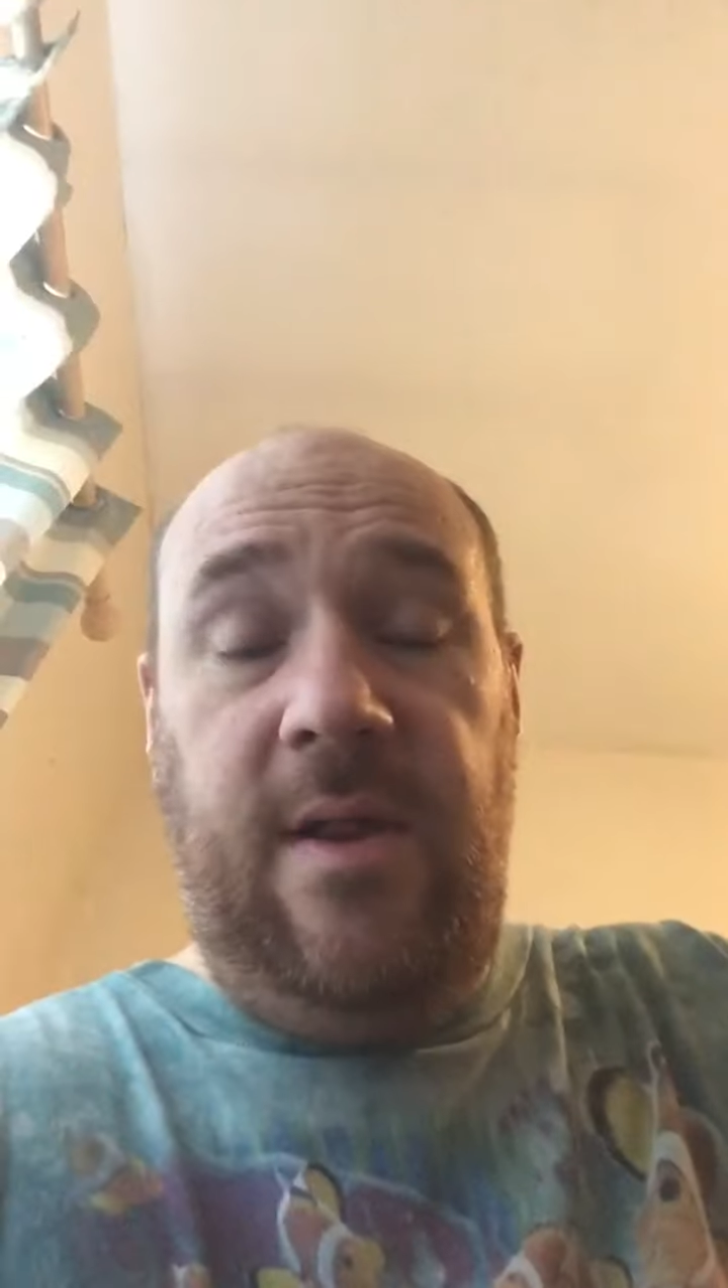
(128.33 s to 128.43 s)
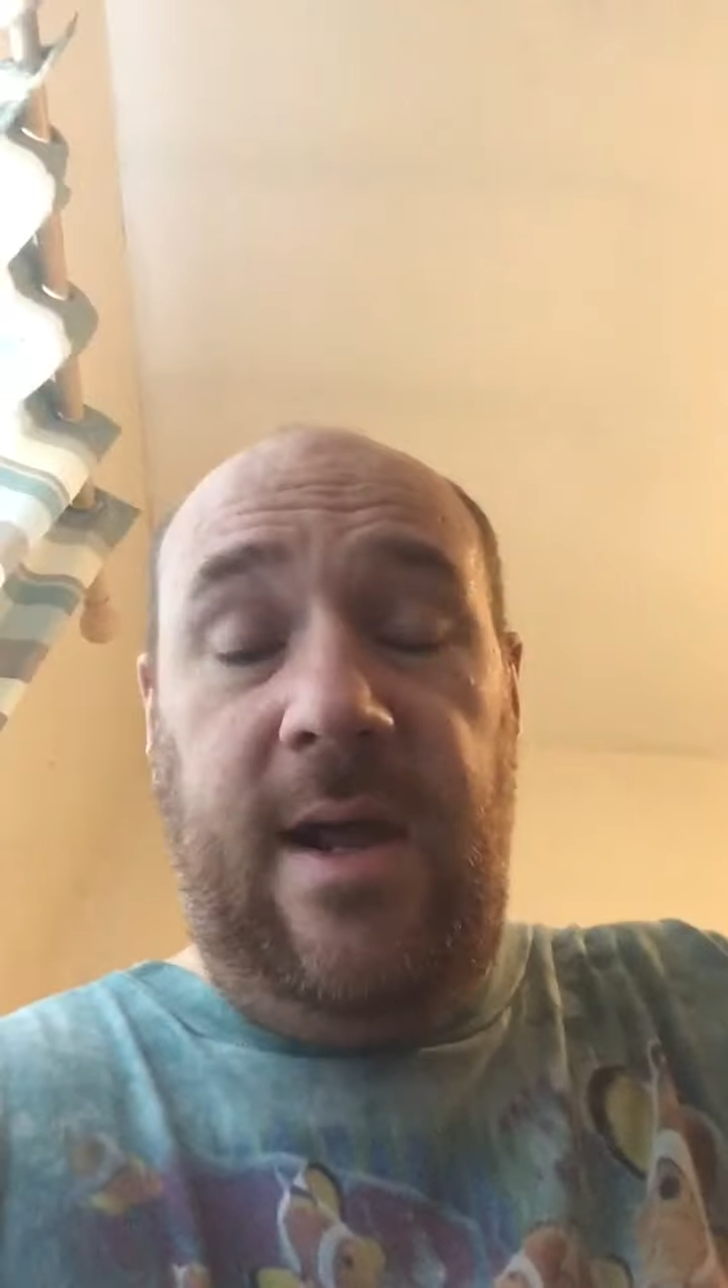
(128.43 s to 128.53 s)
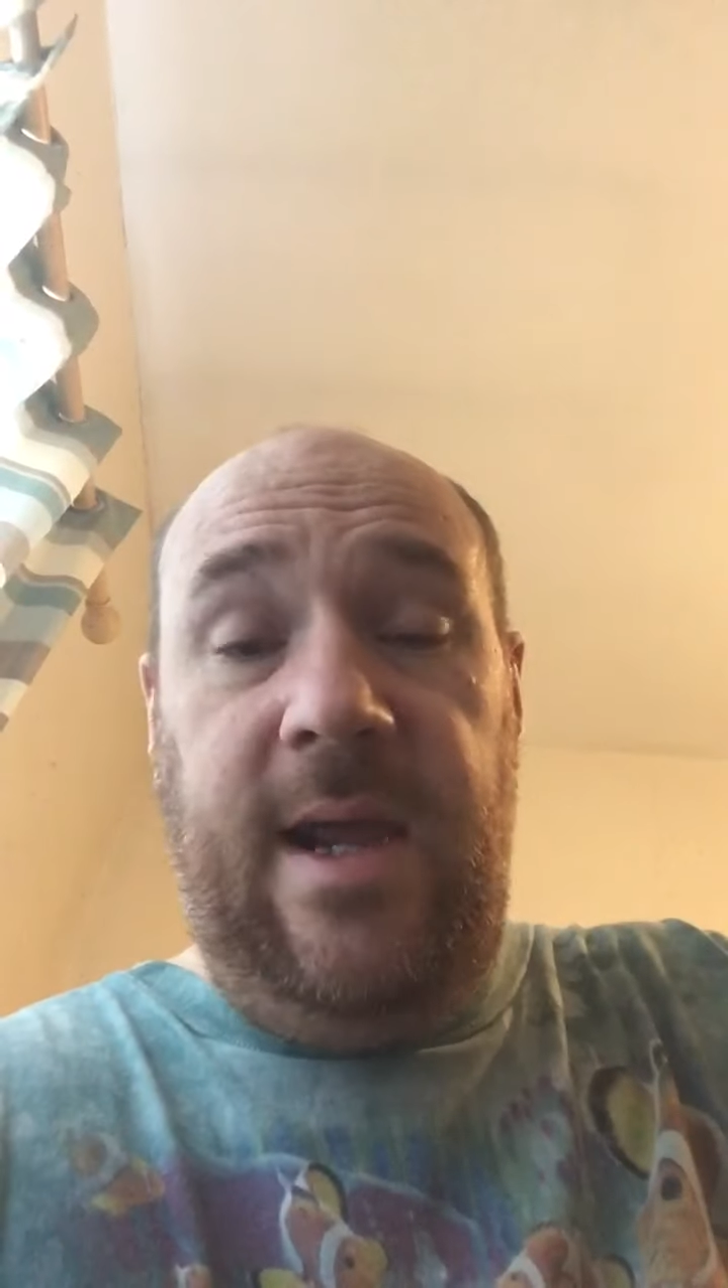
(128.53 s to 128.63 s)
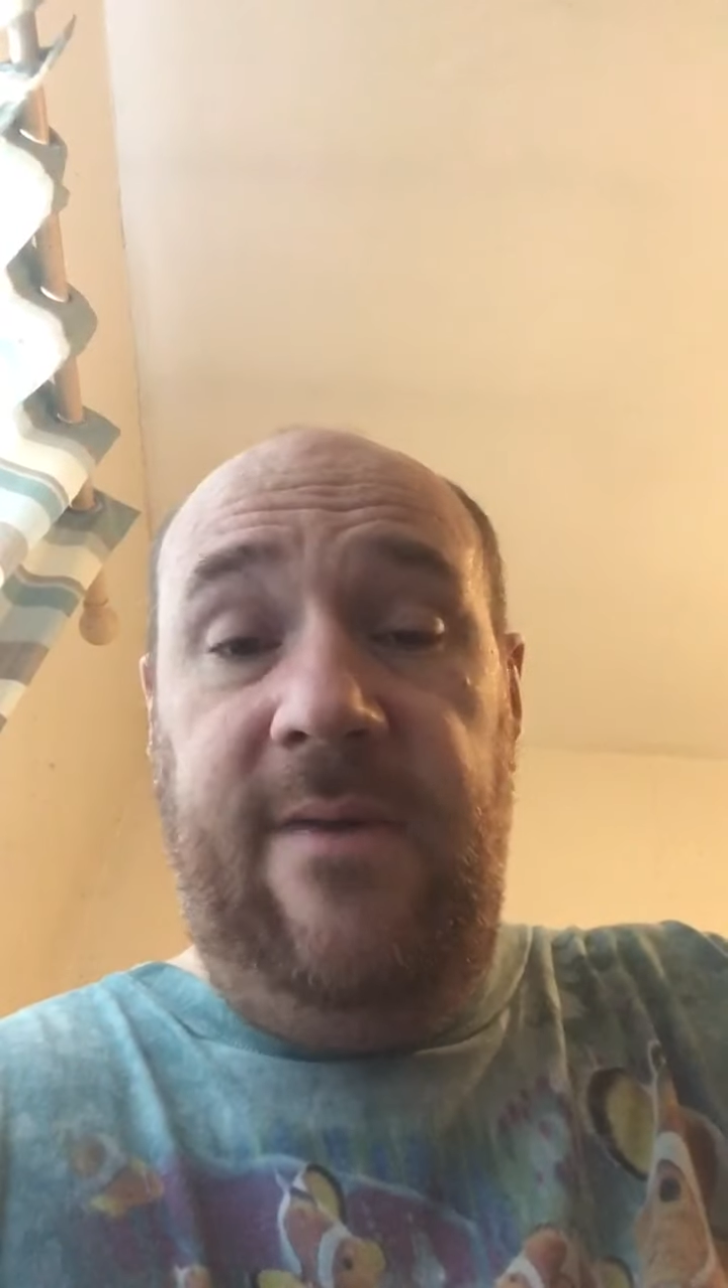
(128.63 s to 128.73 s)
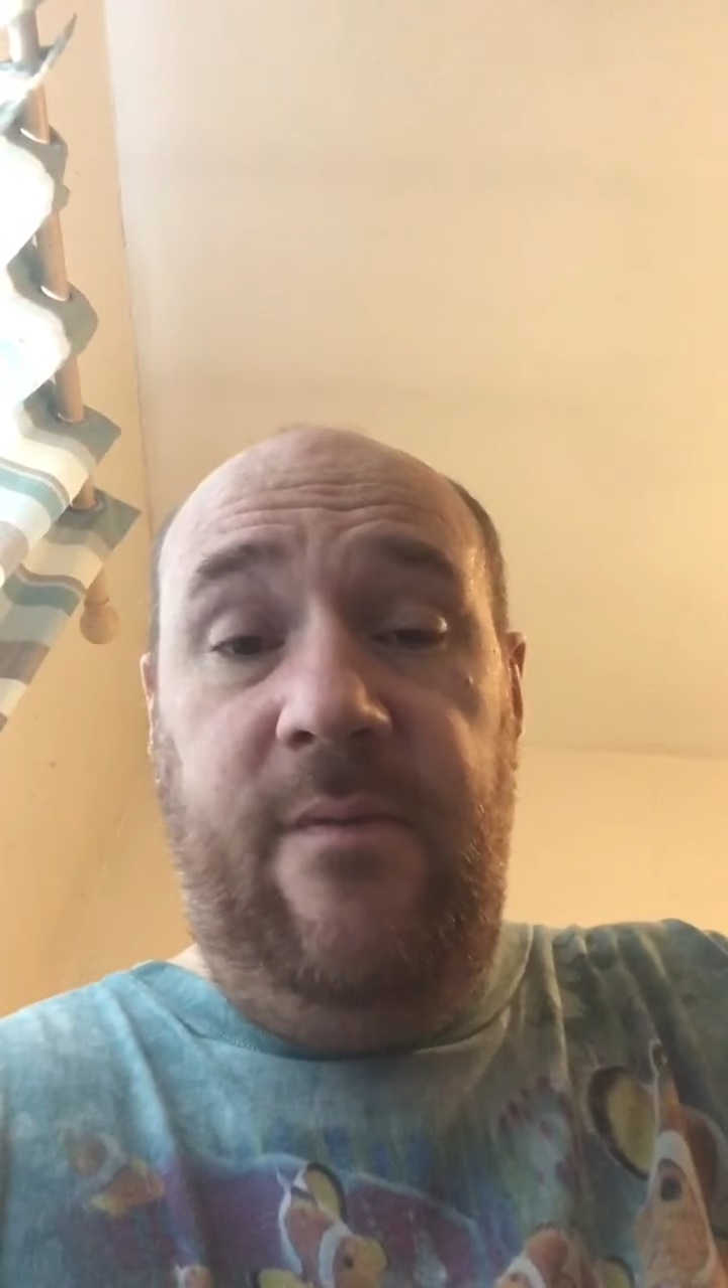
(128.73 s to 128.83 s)

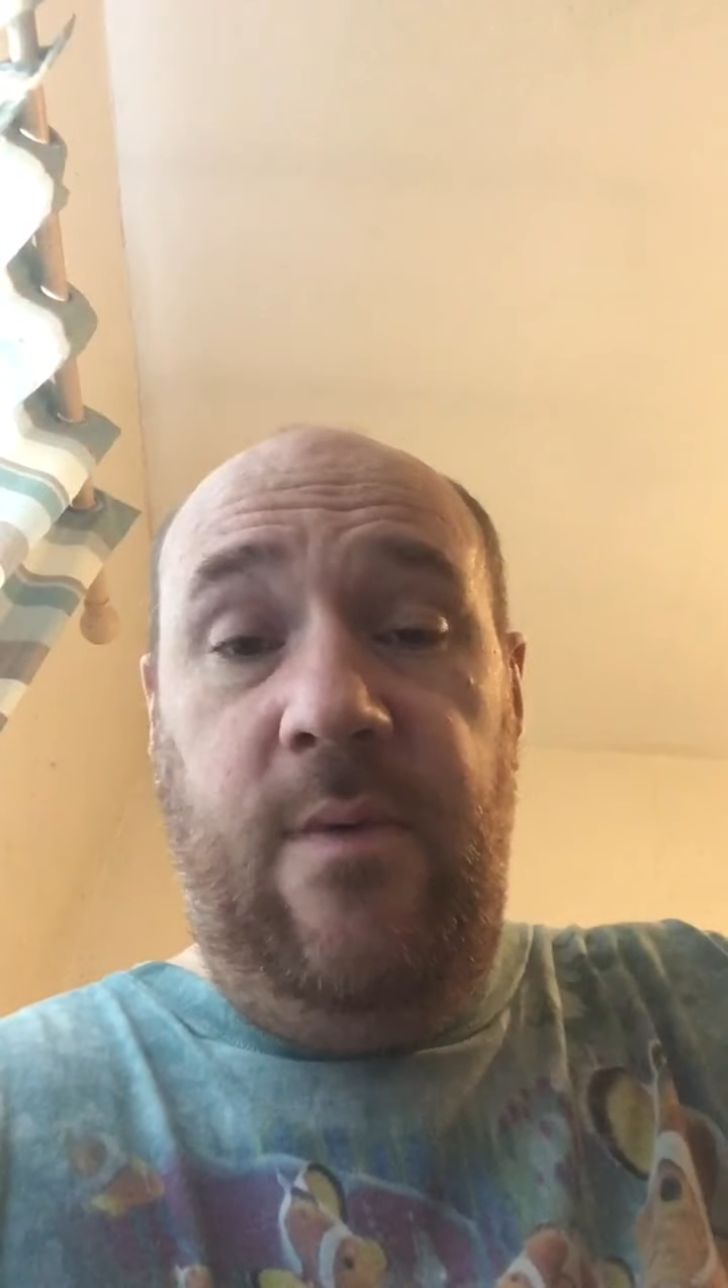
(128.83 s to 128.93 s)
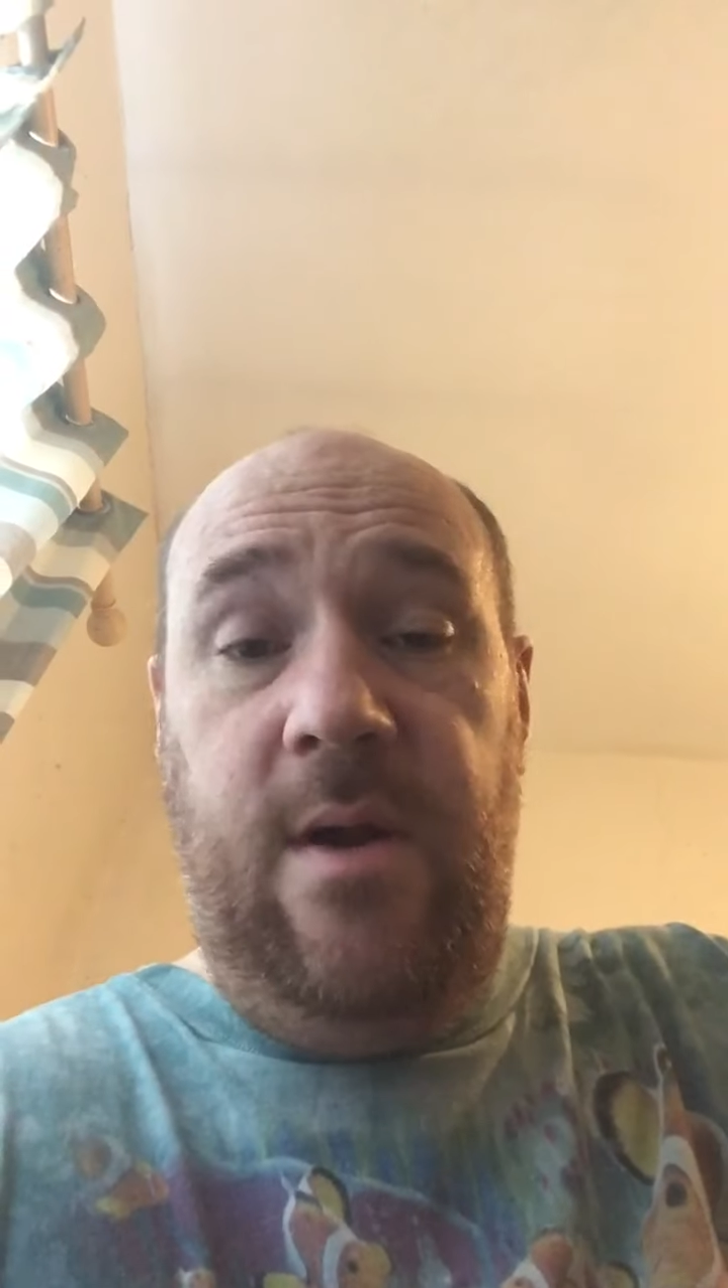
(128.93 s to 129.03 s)
that even when